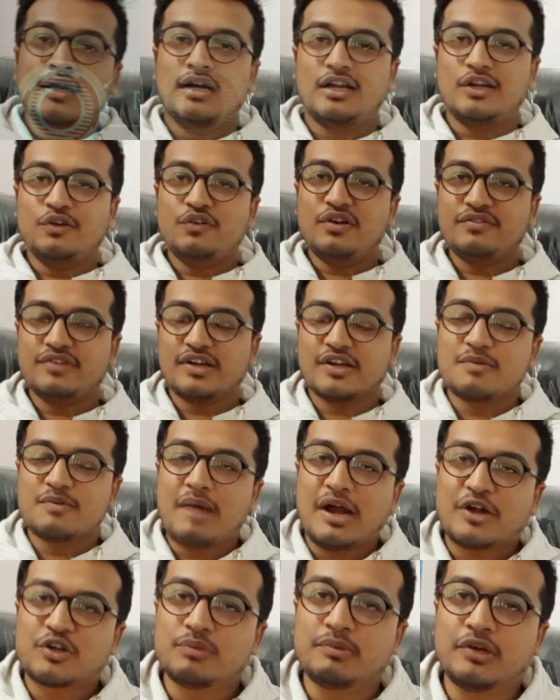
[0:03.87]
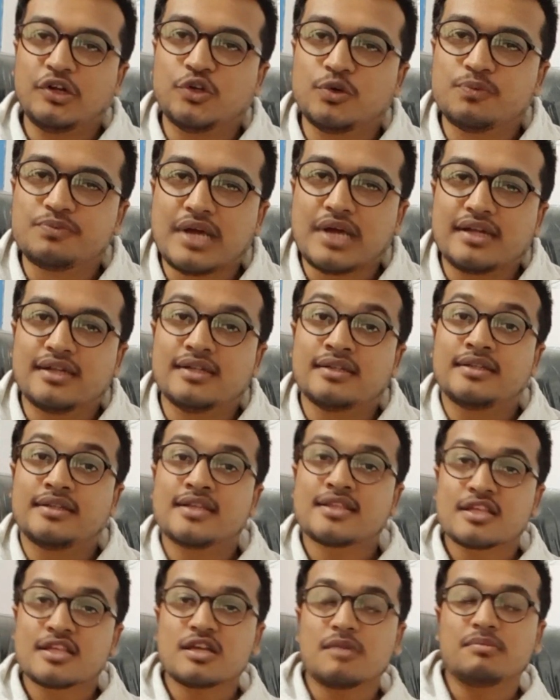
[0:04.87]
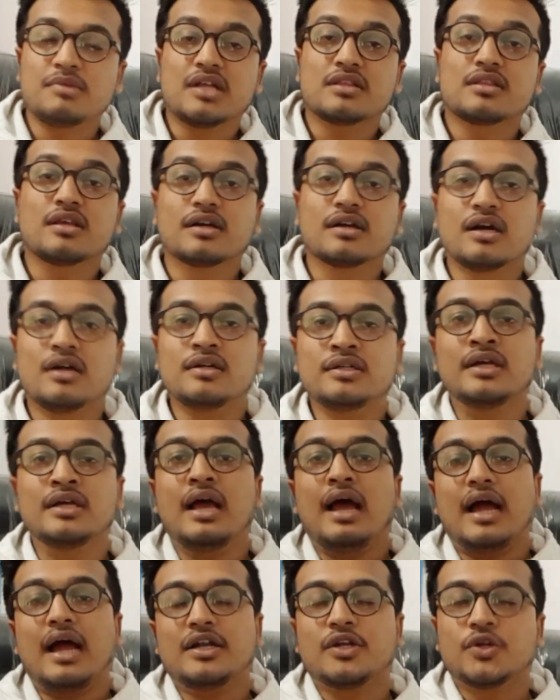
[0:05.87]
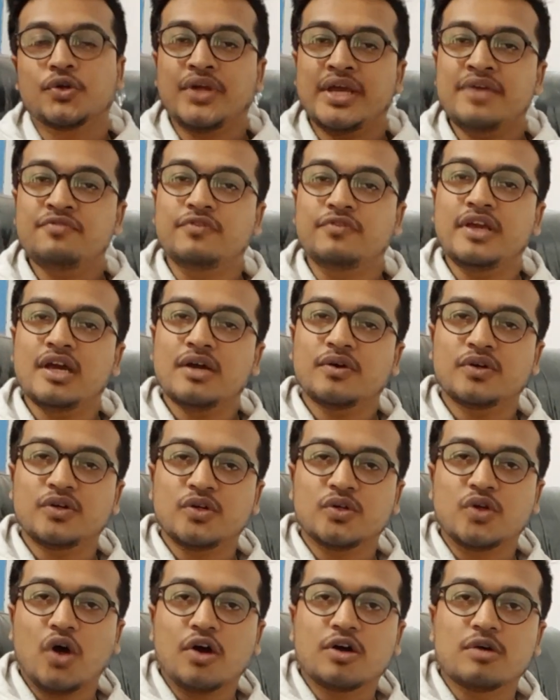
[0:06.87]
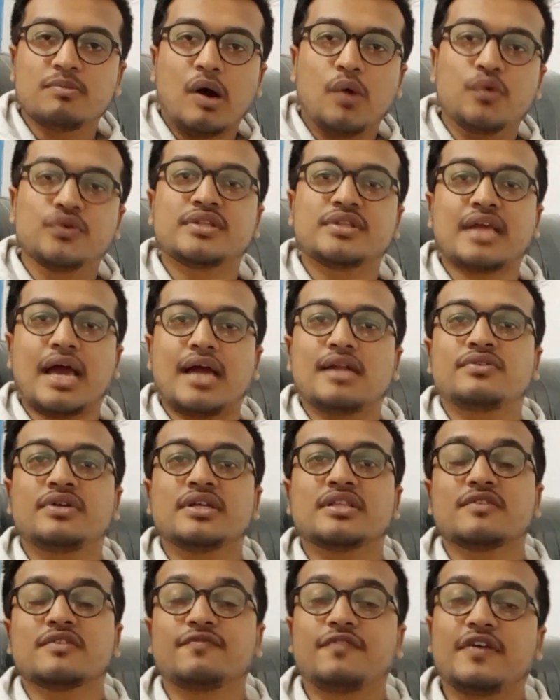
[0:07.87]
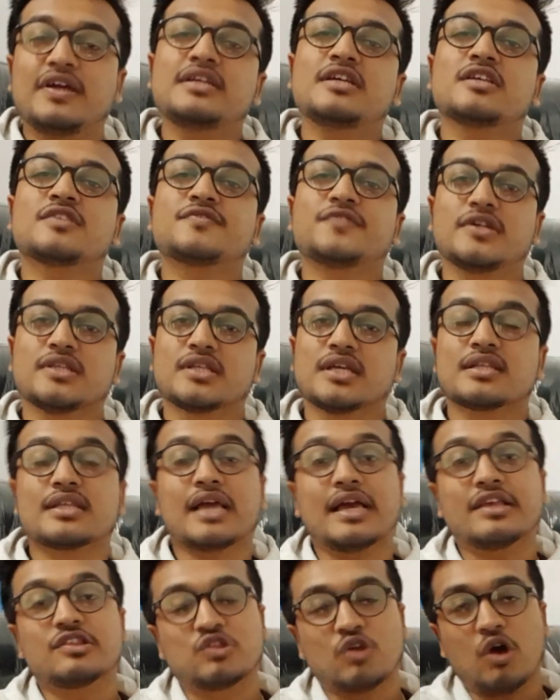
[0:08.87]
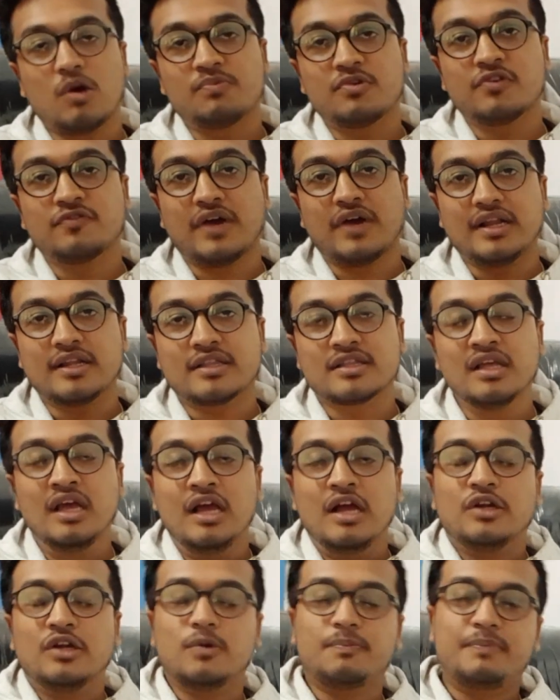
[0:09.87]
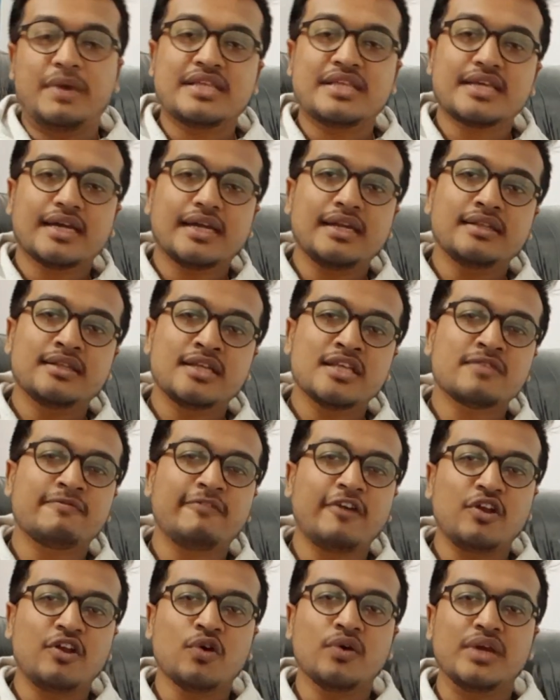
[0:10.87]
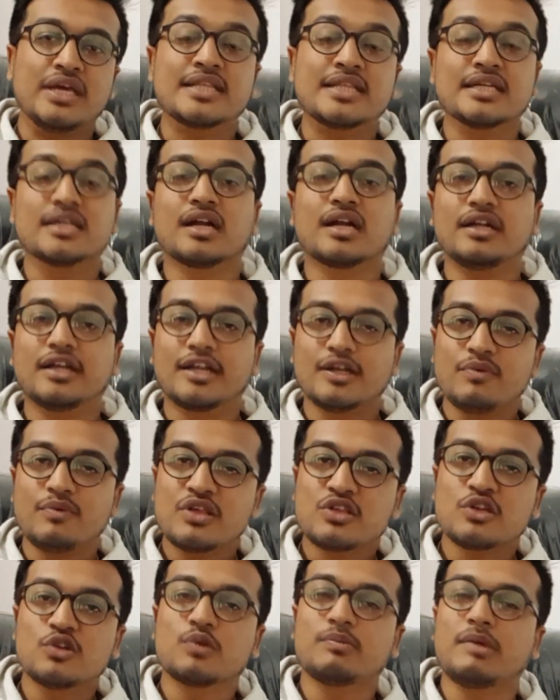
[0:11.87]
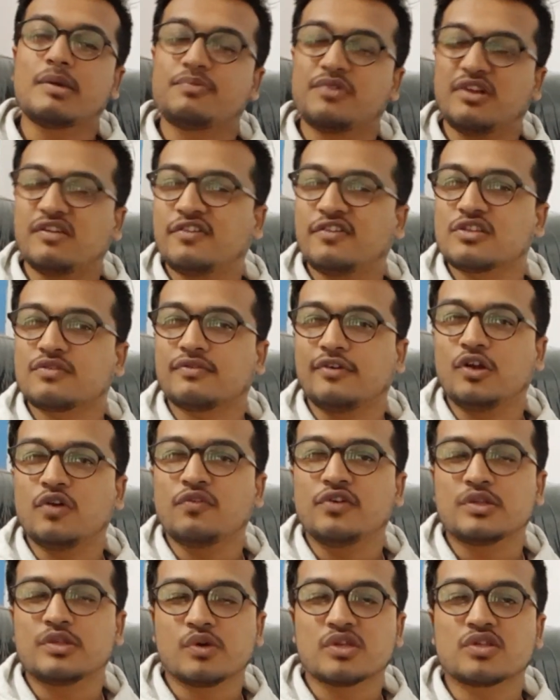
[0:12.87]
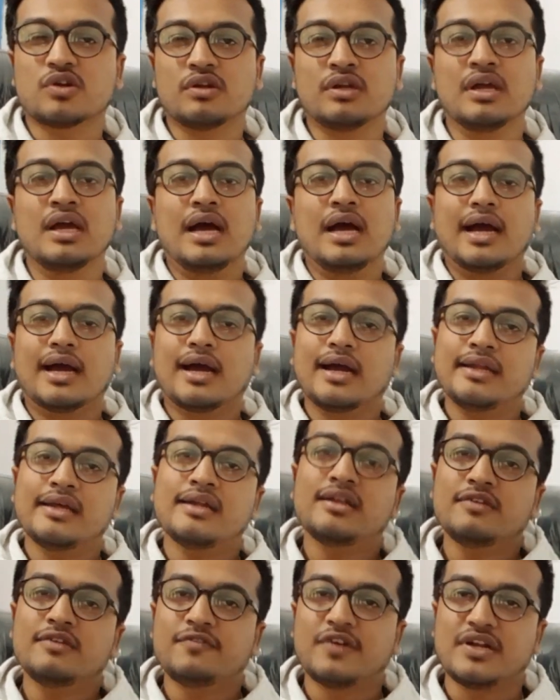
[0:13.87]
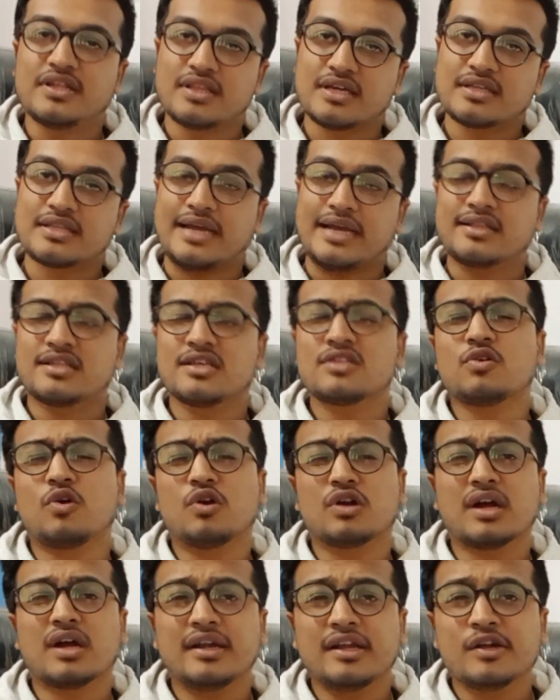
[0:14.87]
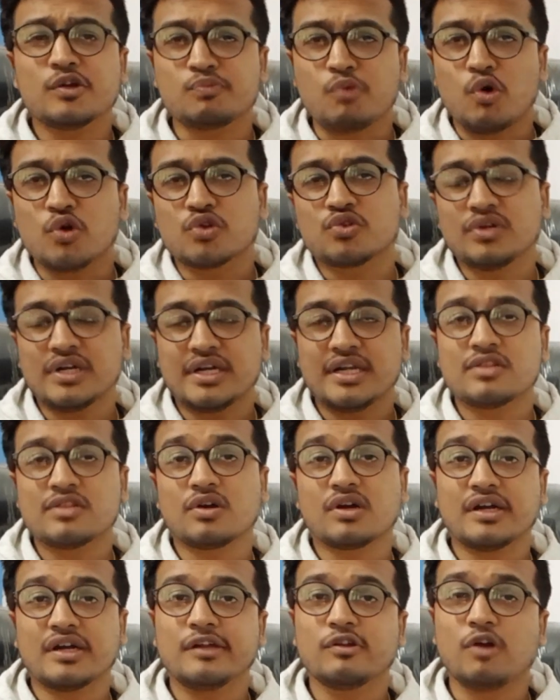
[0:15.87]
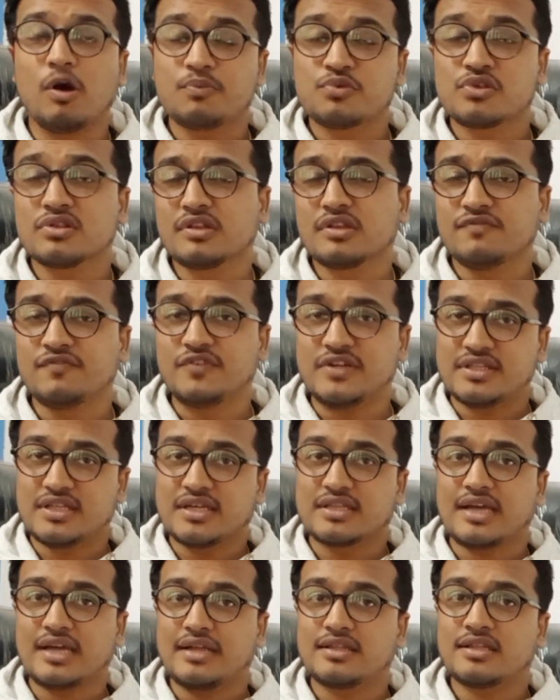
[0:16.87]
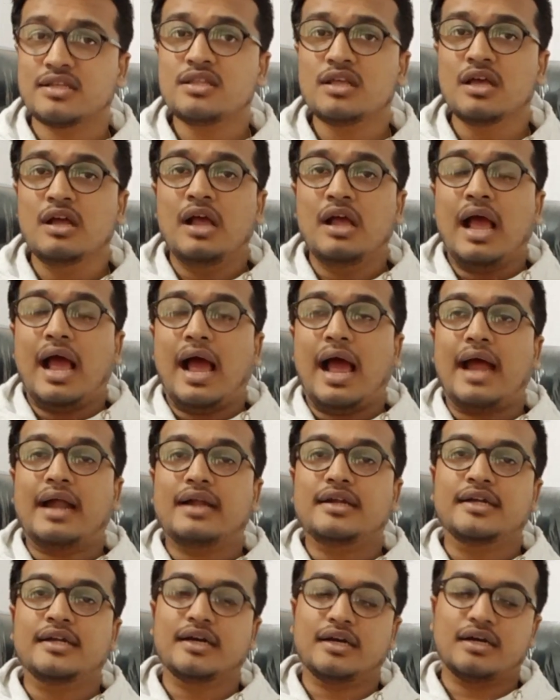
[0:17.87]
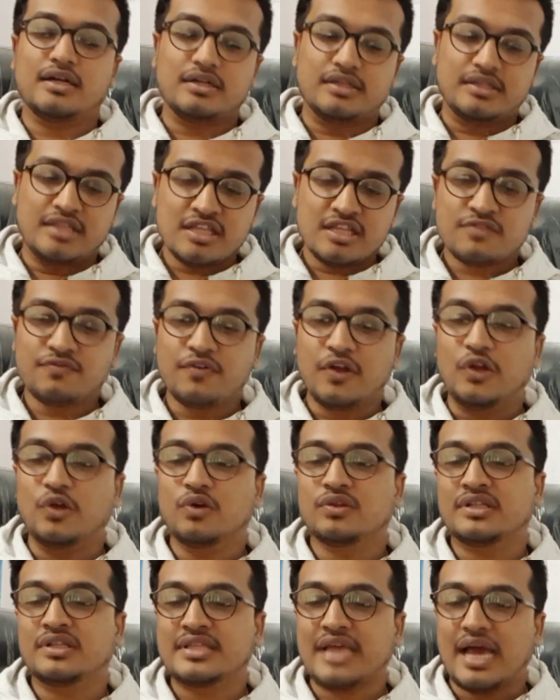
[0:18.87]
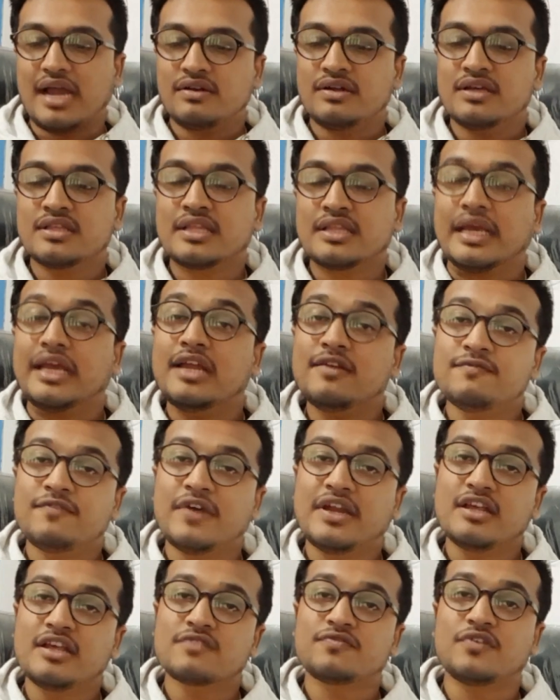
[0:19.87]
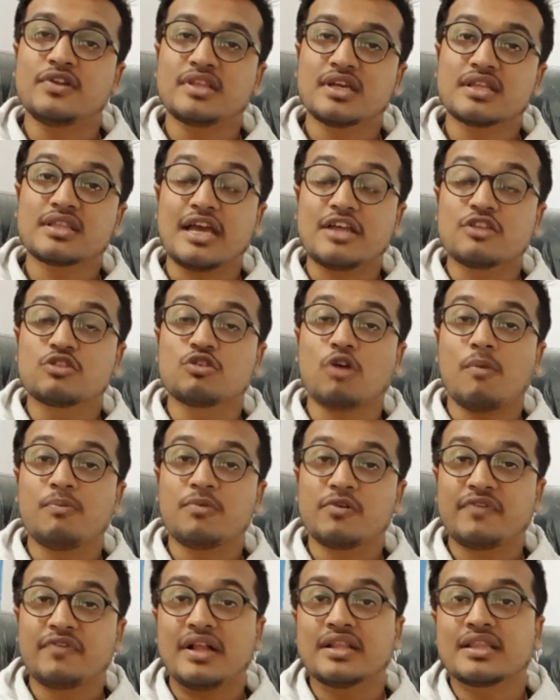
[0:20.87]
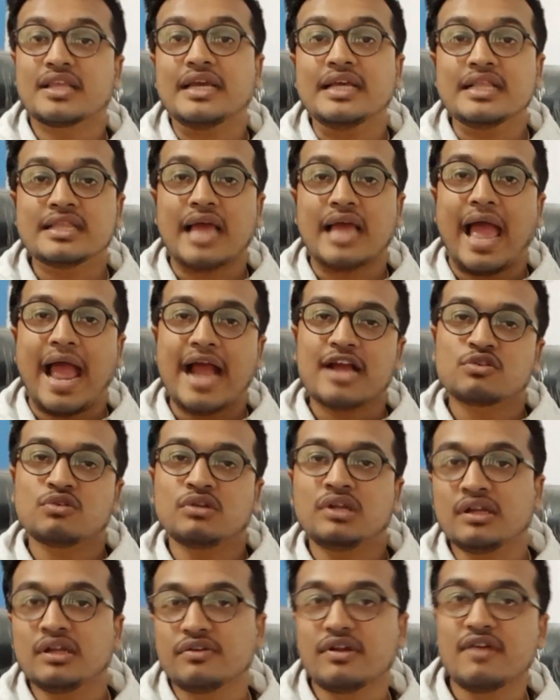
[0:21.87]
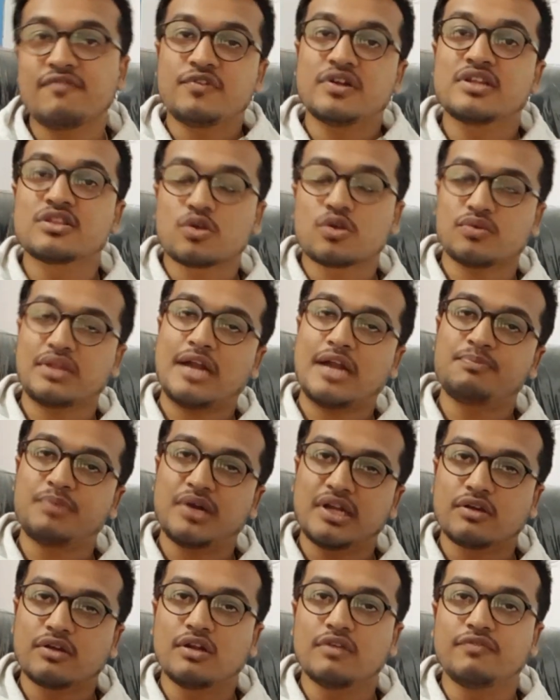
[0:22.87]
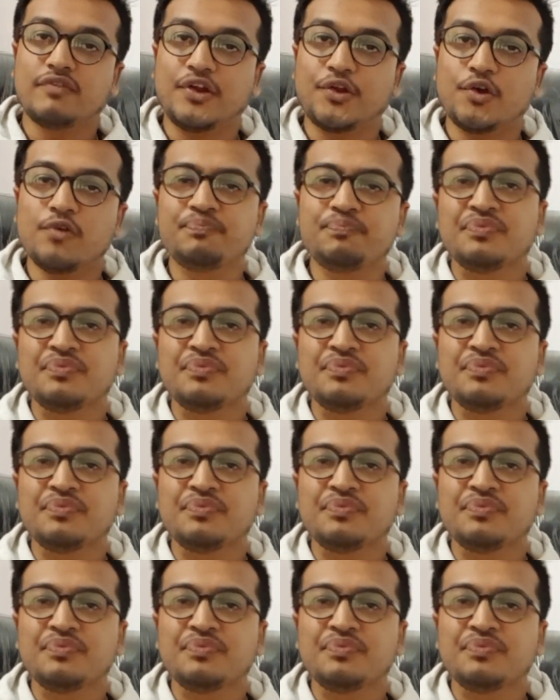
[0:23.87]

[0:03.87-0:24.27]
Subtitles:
Hello and welcome back to my YouTube channel. This is Amlan Sarkar, and today we are going to talk about salaries in various forensic science job profiles. Now basically this video is in continuation to my previous video, which was on career in forensic sciences or career opportunities or career options in forensic sciences. And this video, the salaries in various forensic science job profiles, is actually in reference to that particular video.